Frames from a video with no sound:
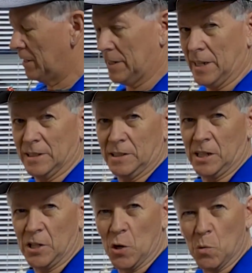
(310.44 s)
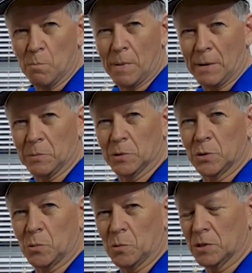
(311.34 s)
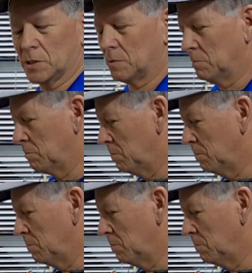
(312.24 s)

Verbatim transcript: against a known power source.